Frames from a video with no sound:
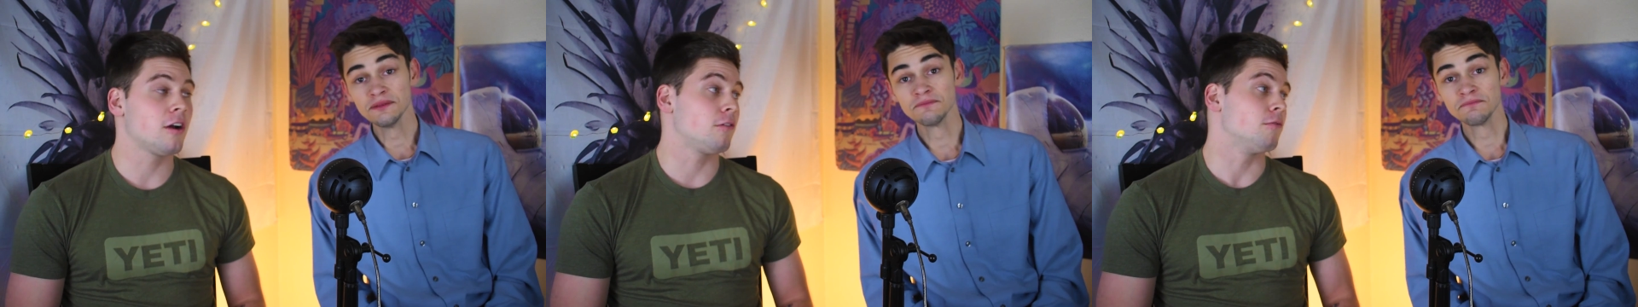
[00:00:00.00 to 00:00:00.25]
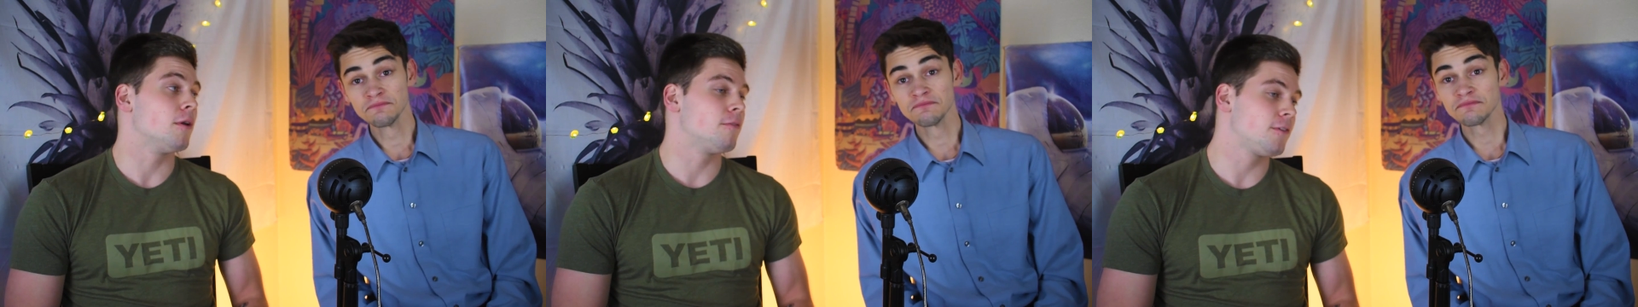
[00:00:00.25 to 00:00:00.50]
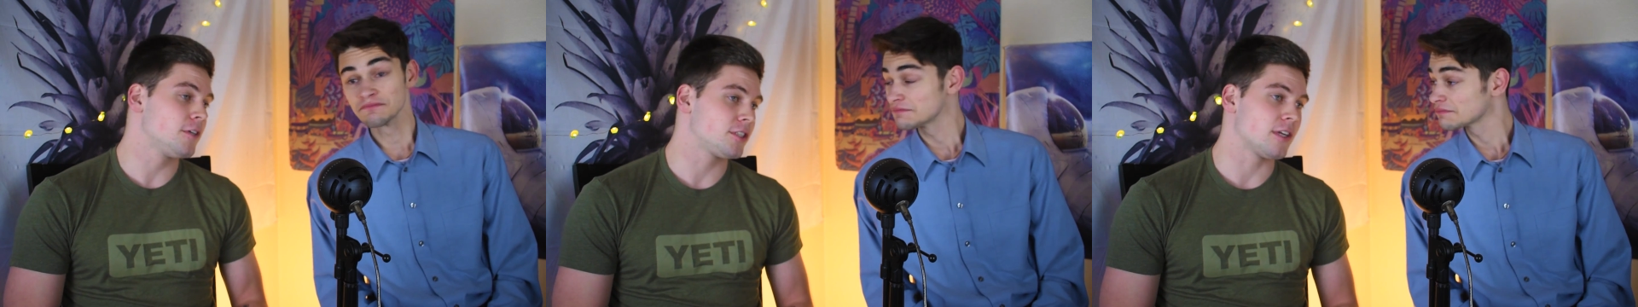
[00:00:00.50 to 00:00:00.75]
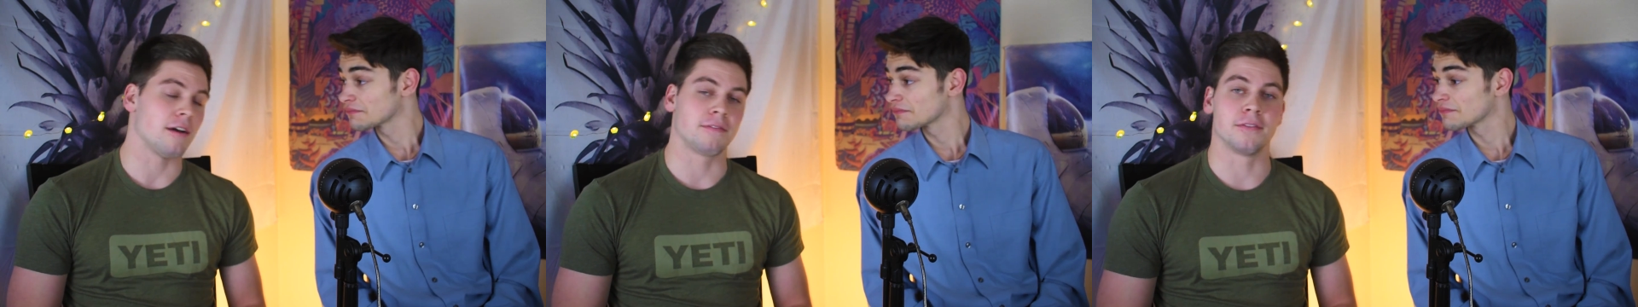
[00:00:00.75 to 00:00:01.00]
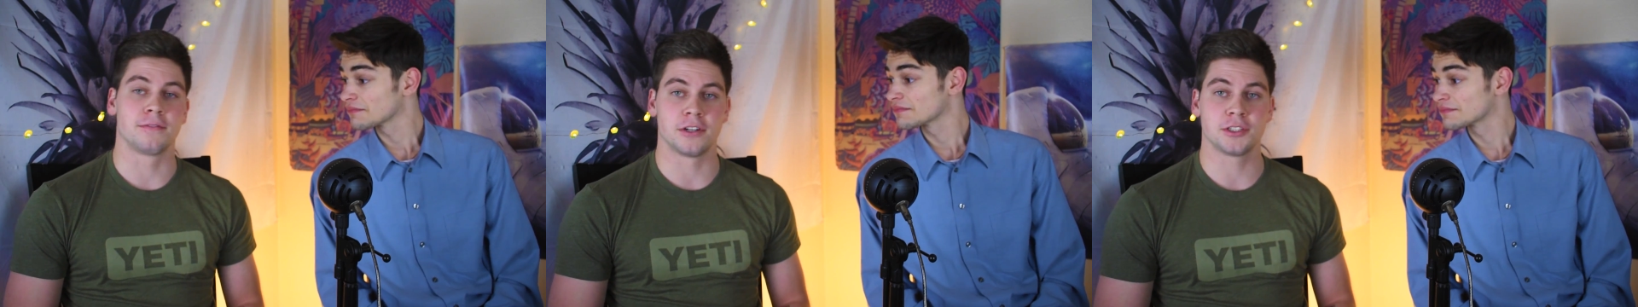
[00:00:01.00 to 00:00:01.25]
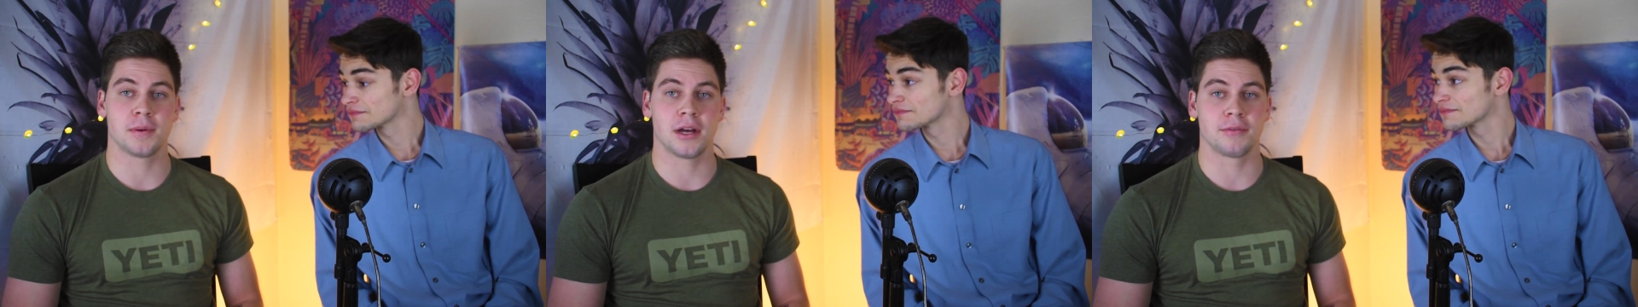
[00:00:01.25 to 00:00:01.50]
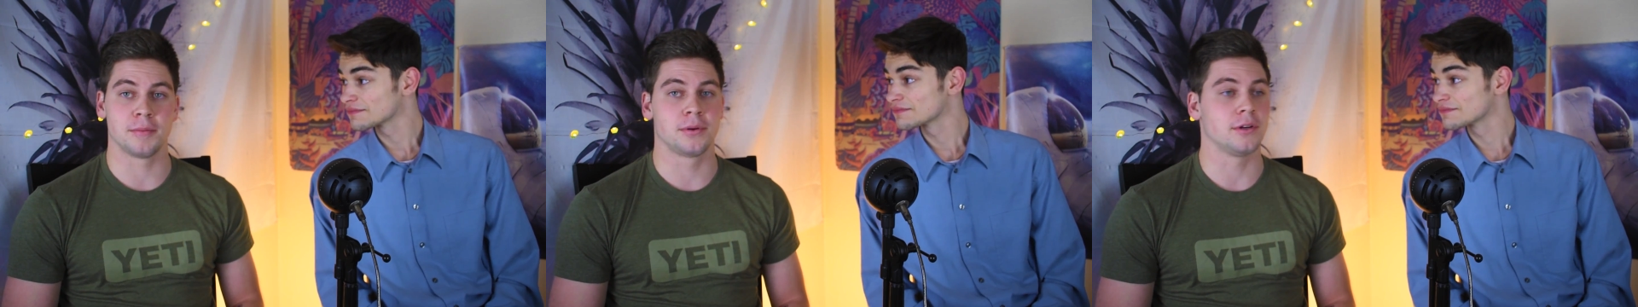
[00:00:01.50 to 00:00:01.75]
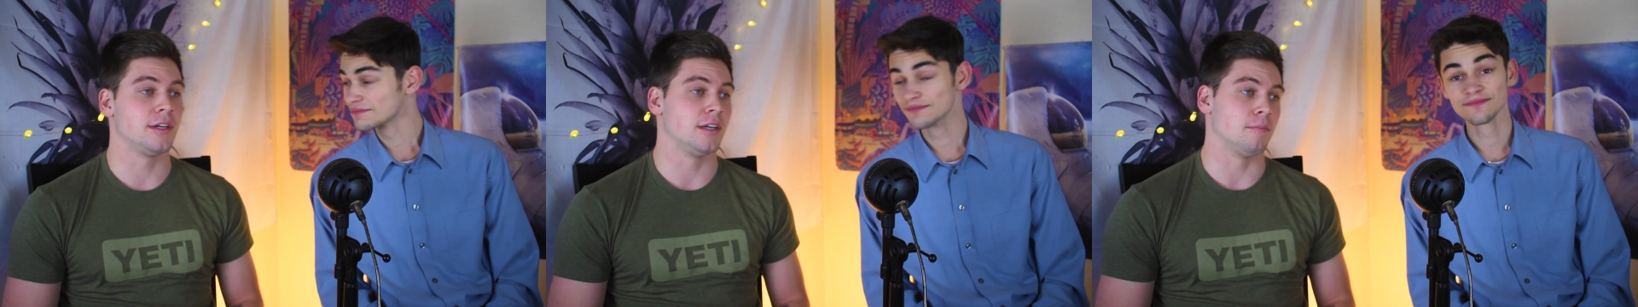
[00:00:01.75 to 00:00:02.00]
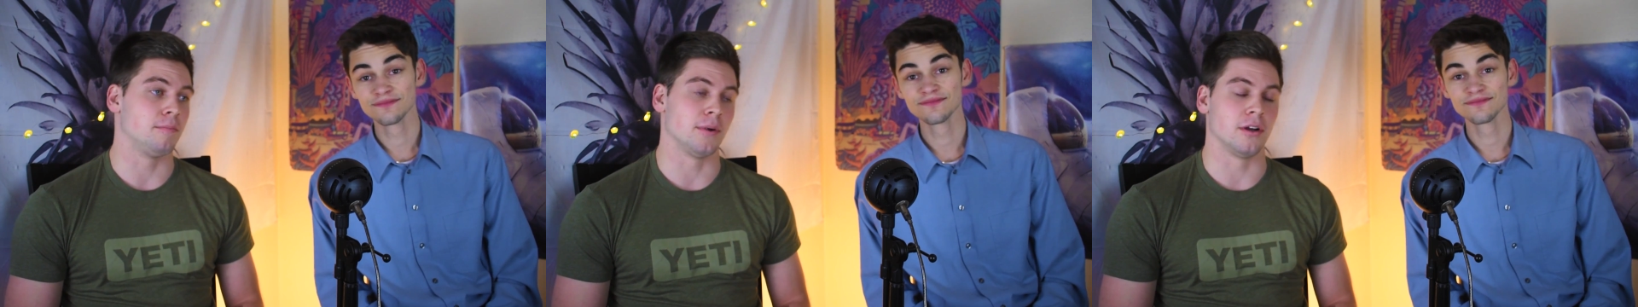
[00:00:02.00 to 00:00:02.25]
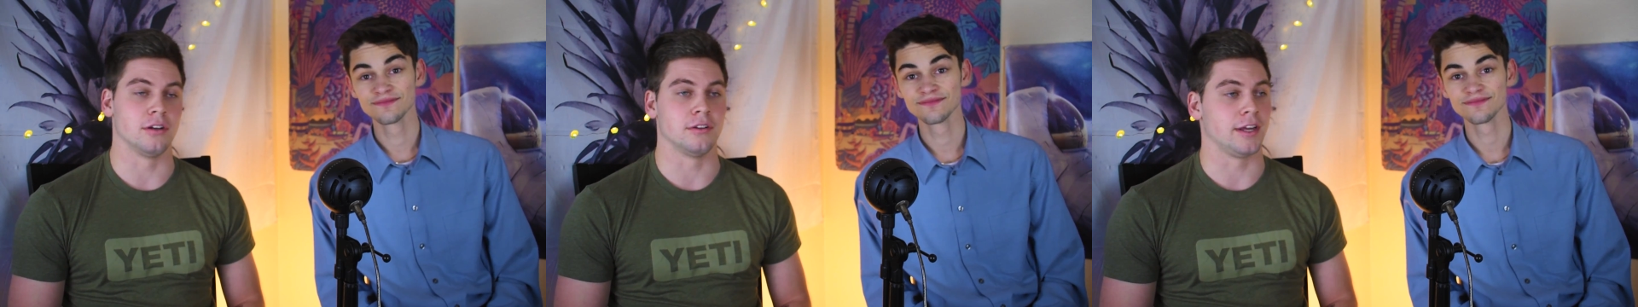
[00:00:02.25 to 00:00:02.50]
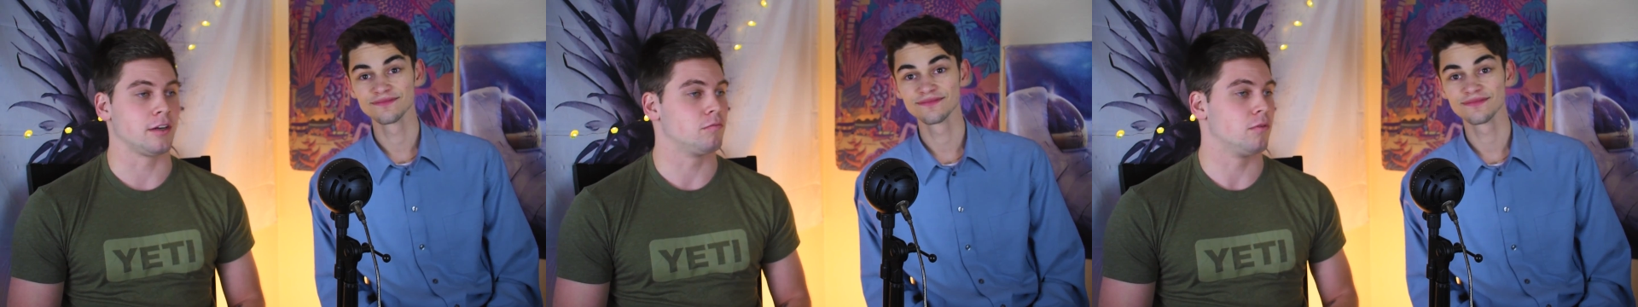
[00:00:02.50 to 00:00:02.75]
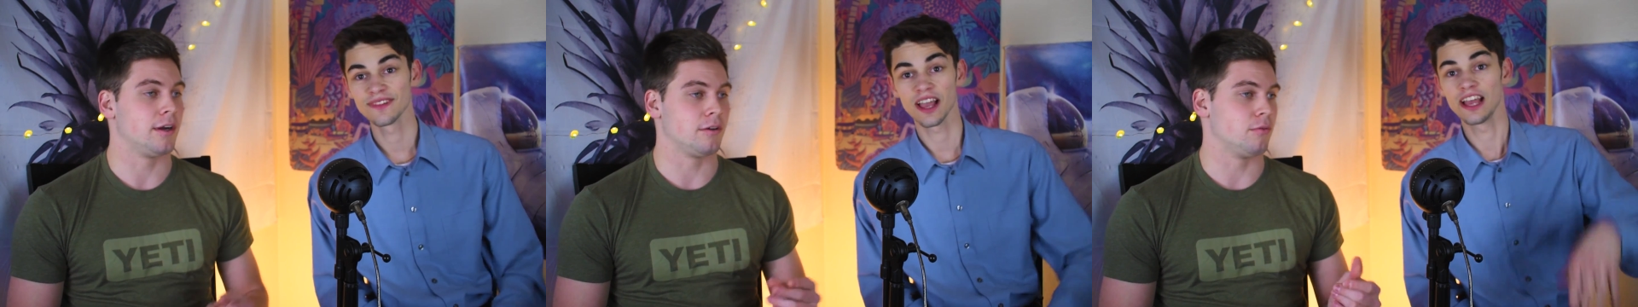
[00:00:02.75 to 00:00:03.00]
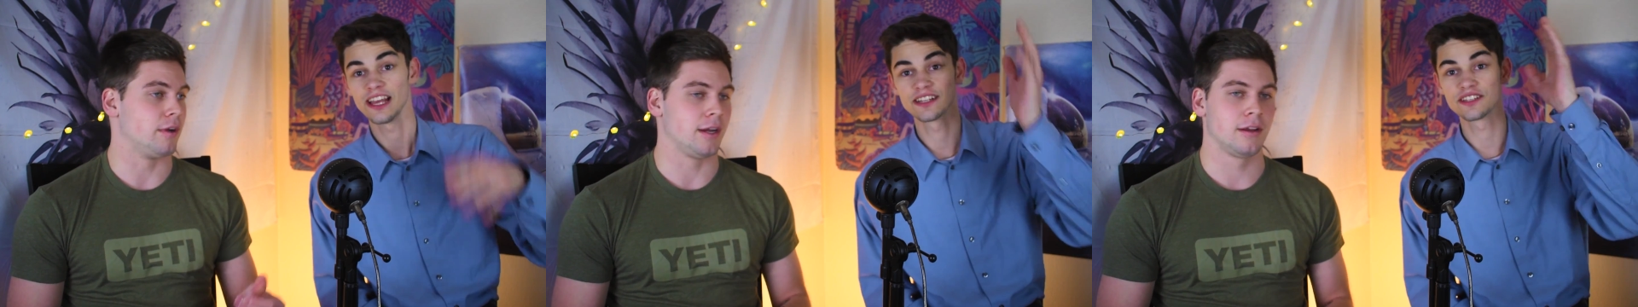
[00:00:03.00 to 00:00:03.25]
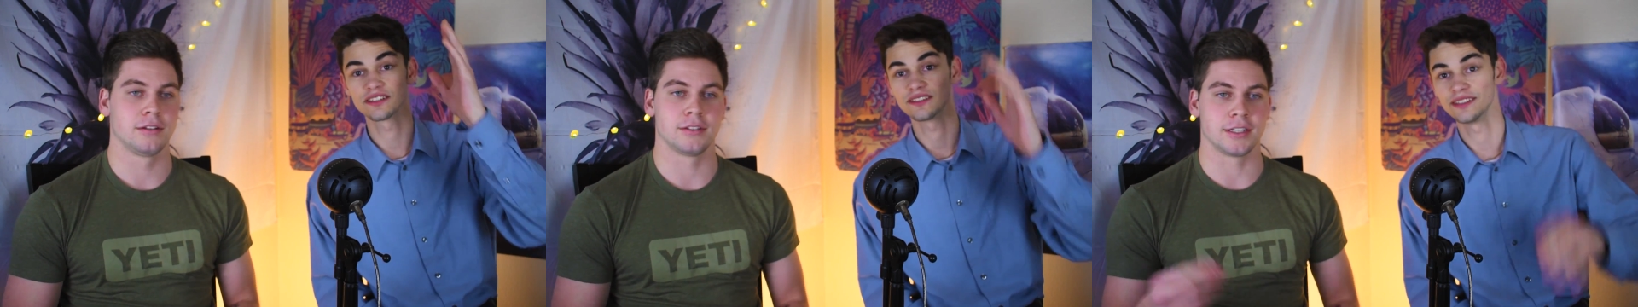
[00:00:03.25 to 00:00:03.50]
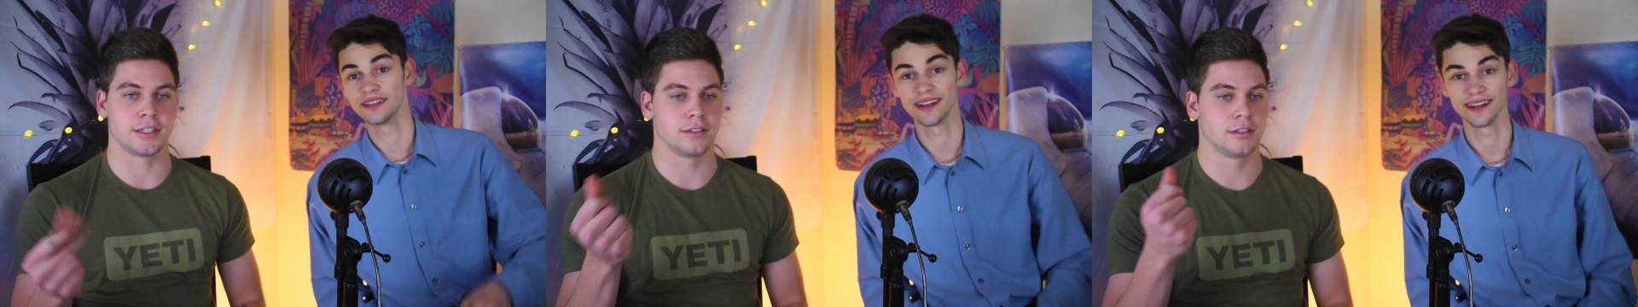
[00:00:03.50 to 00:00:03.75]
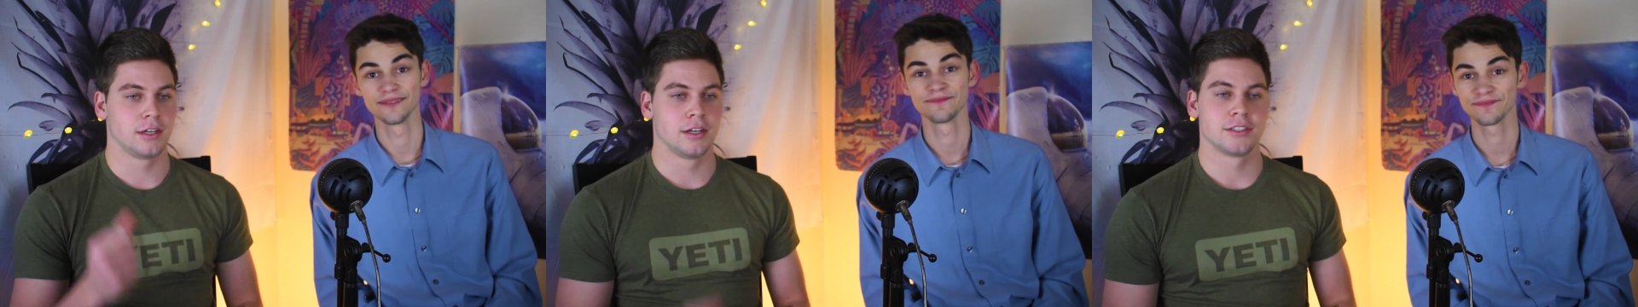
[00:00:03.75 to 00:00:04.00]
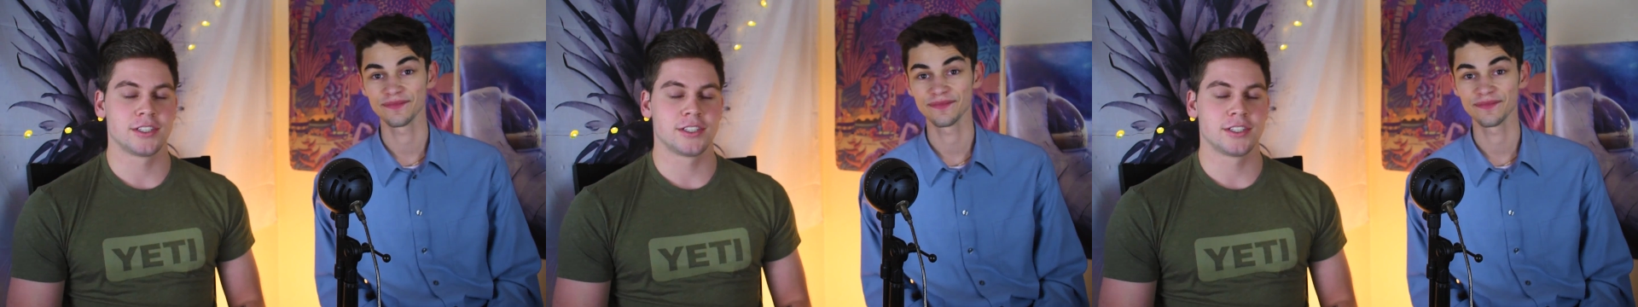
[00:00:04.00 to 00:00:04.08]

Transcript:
Speaker 1: Oh, well, first off, the first pod we put in it burnt like right away. Instantly, yeah.